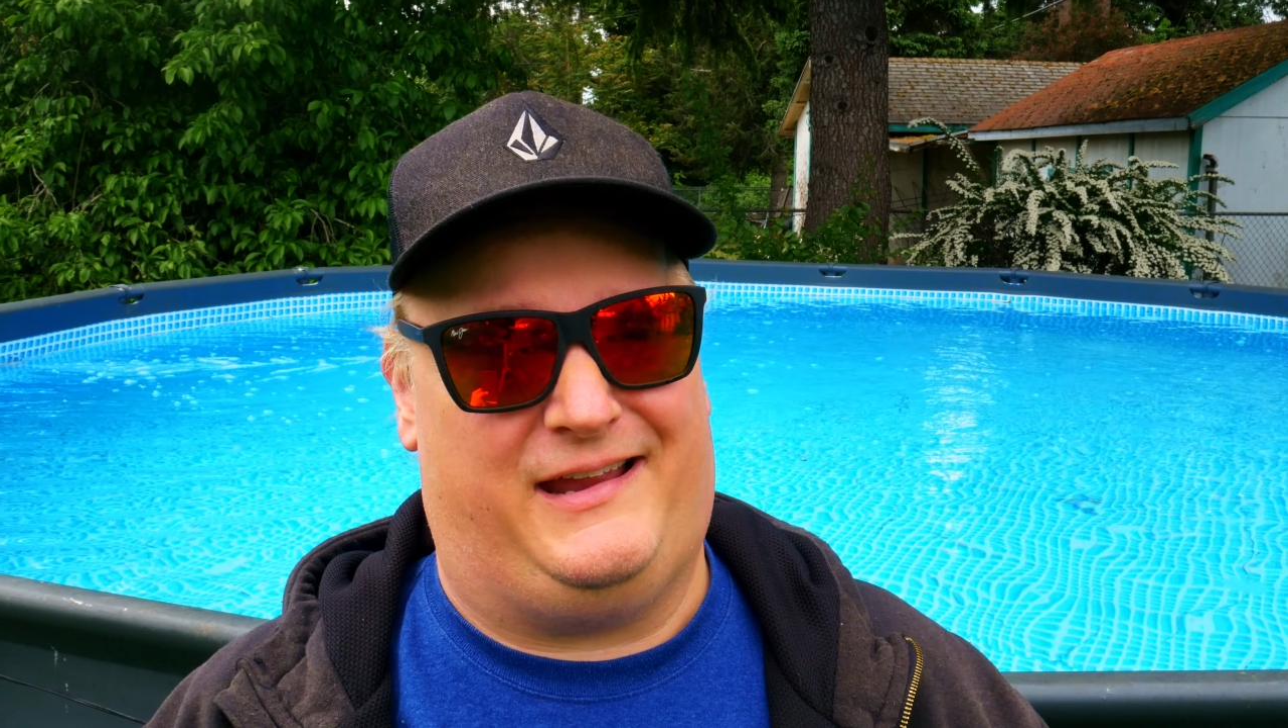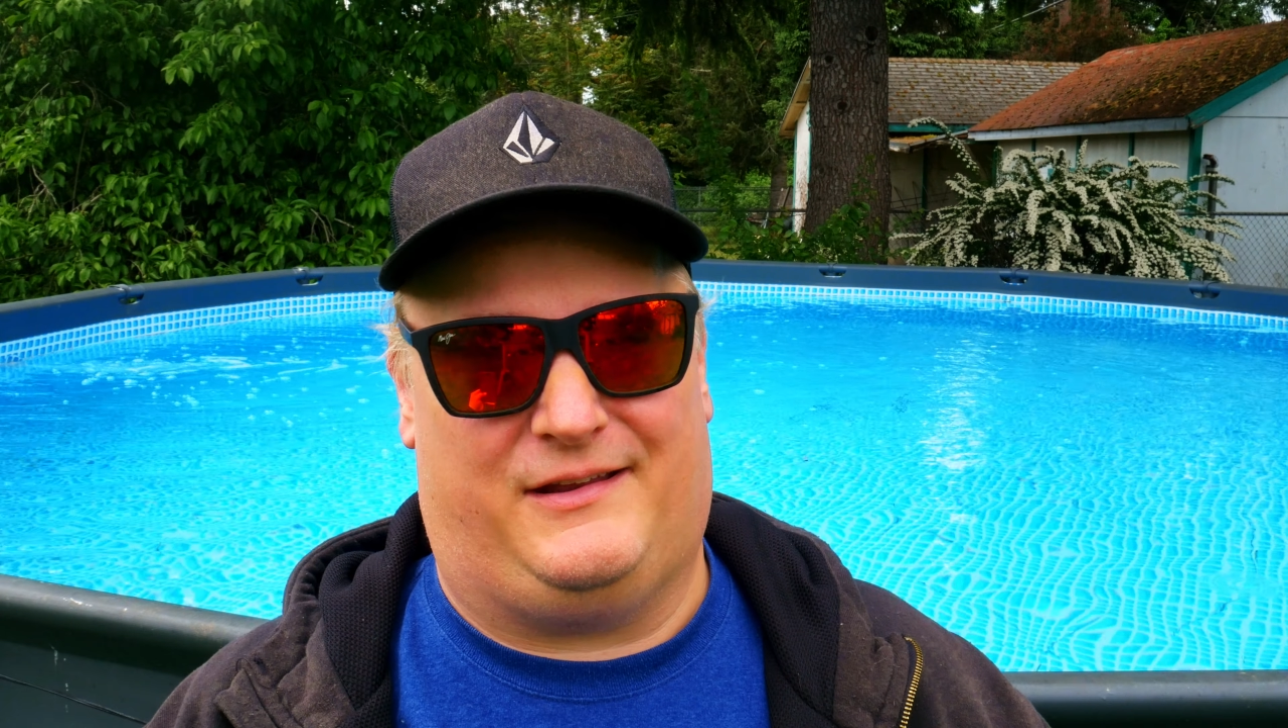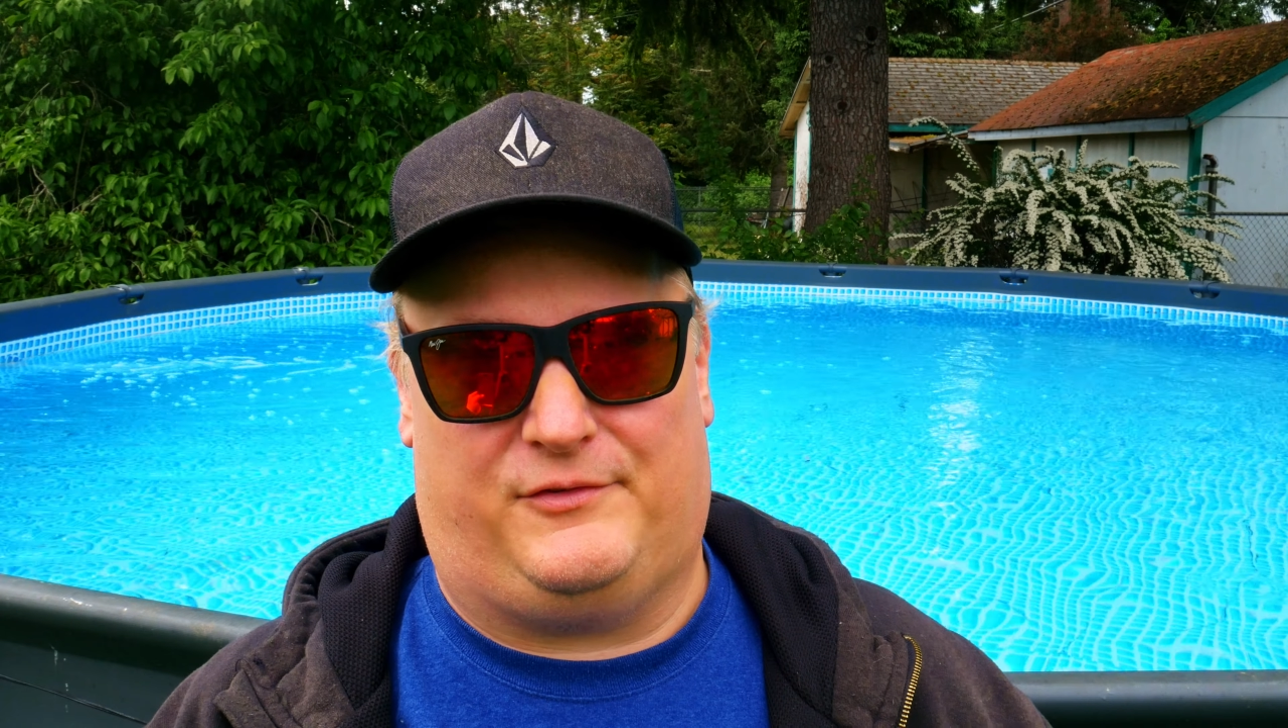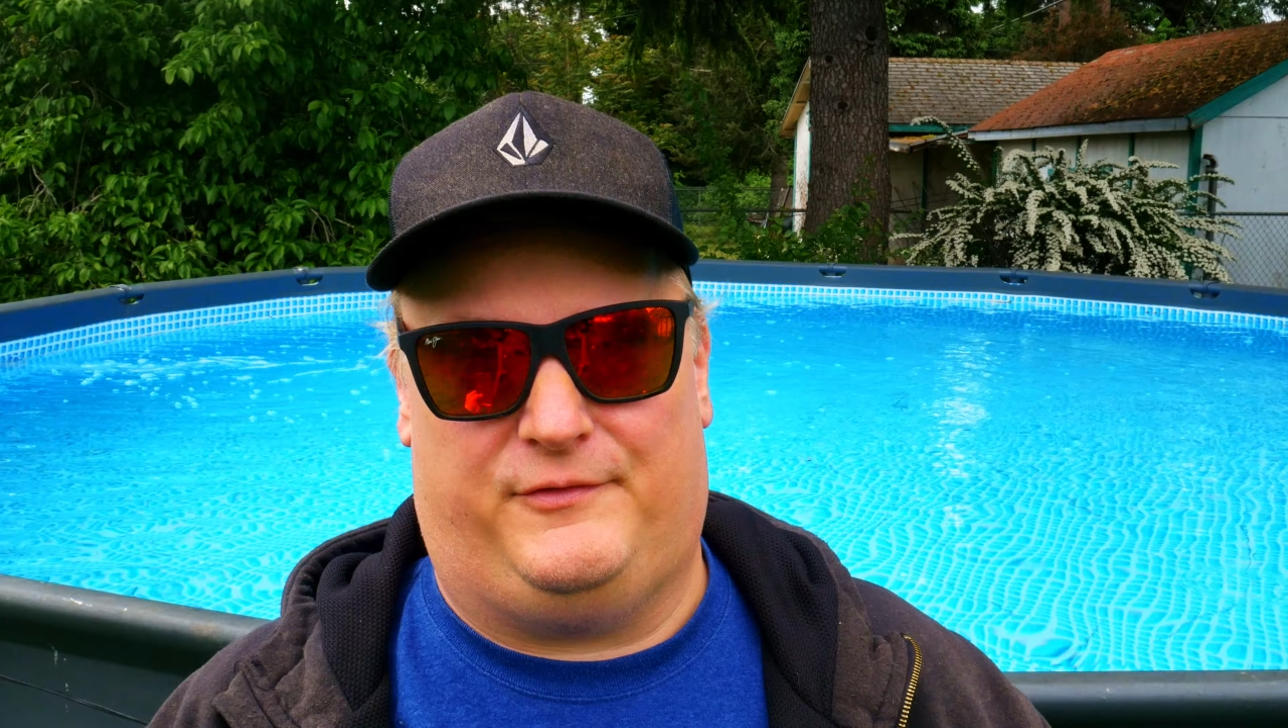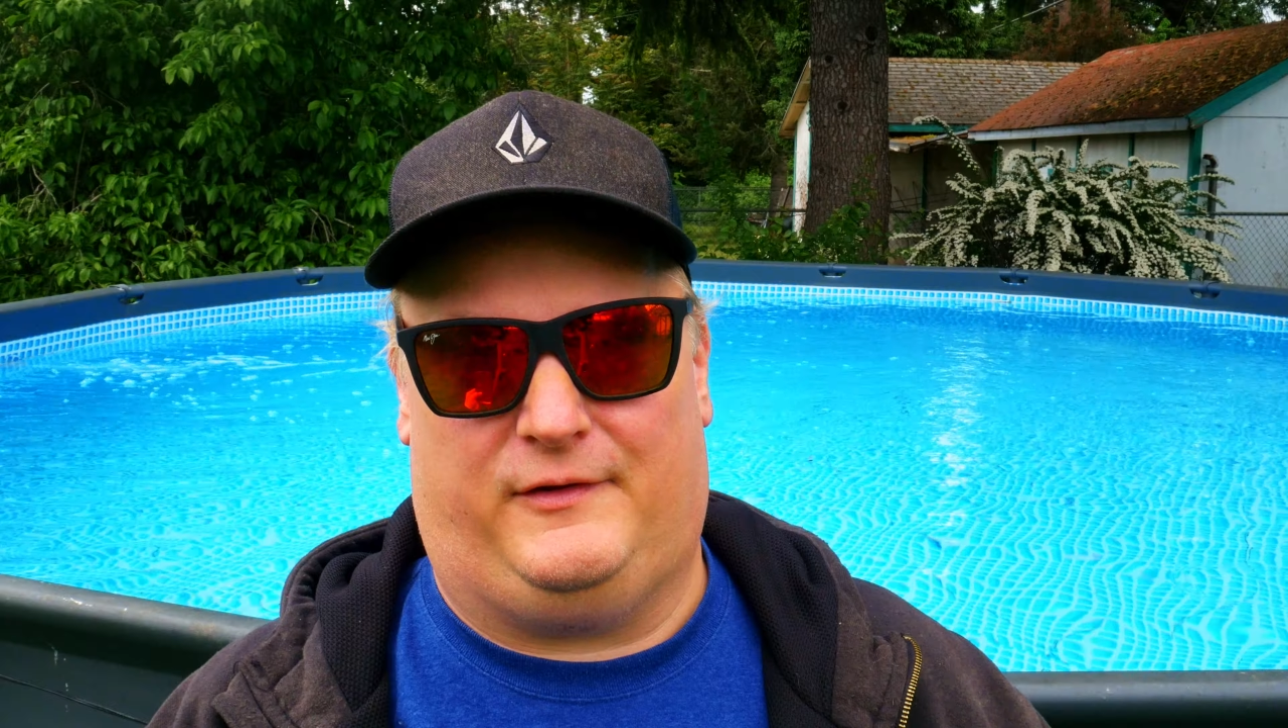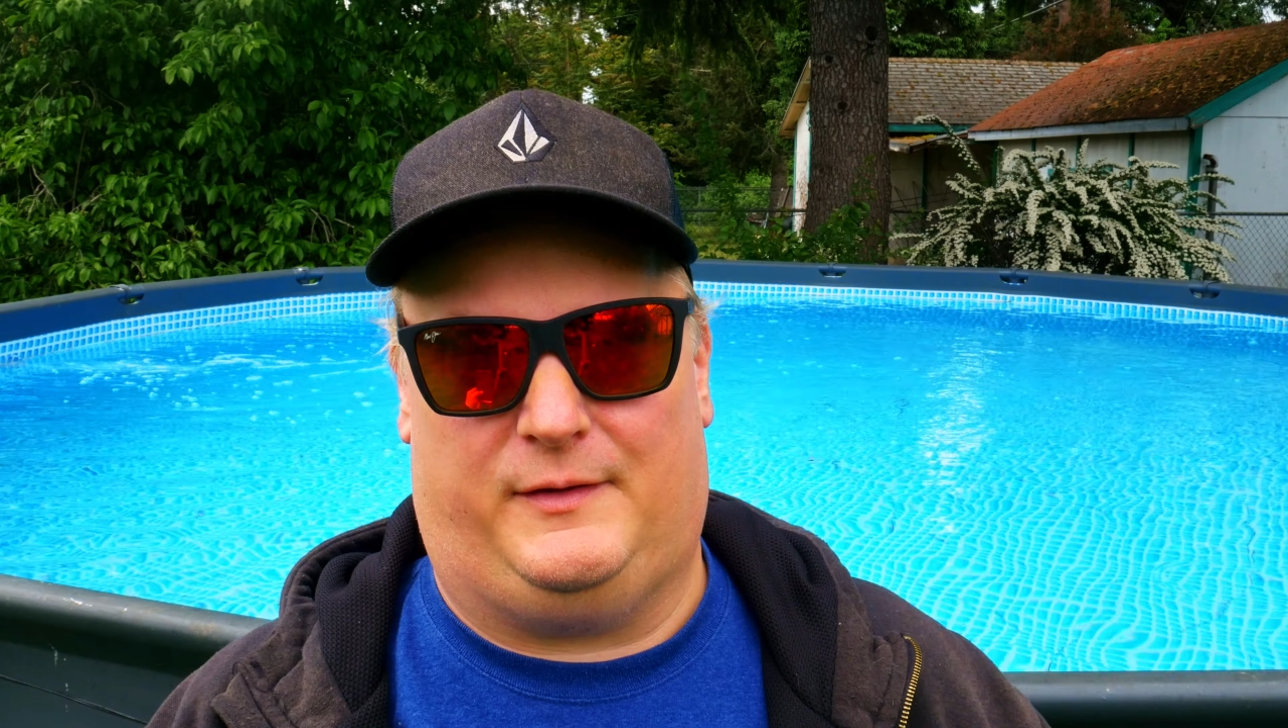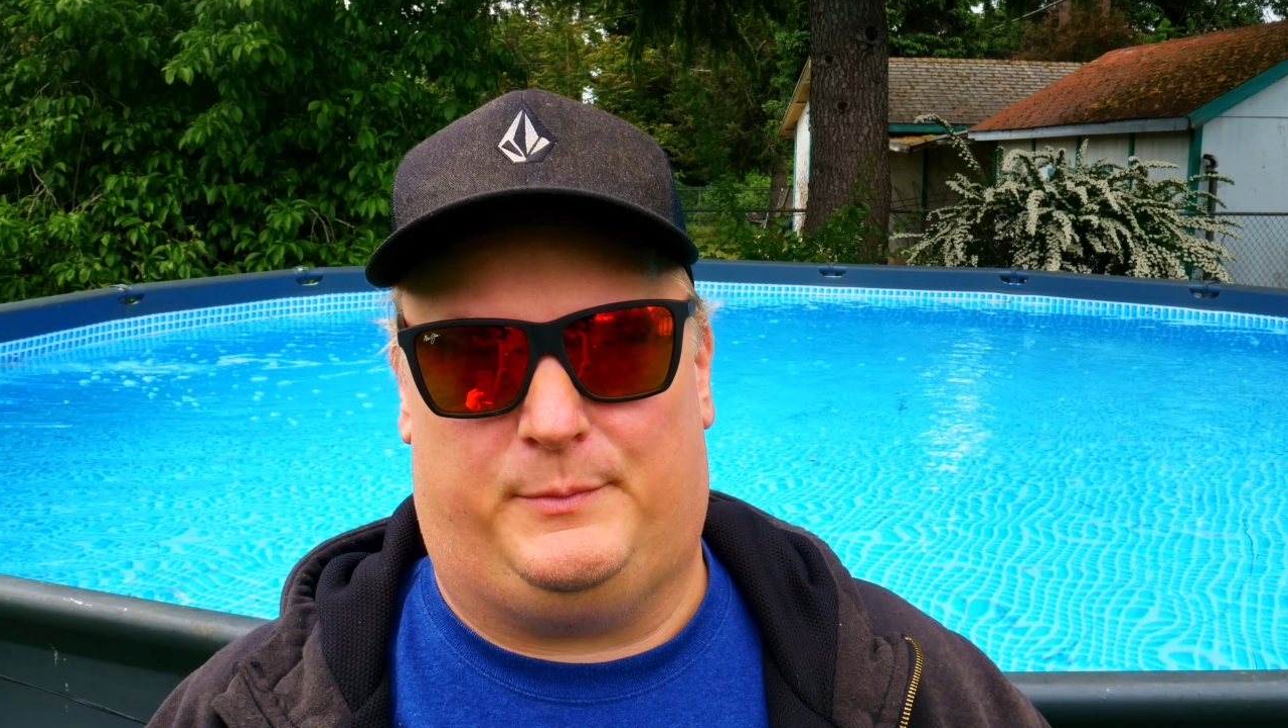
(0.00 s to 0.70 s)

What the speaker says: and is very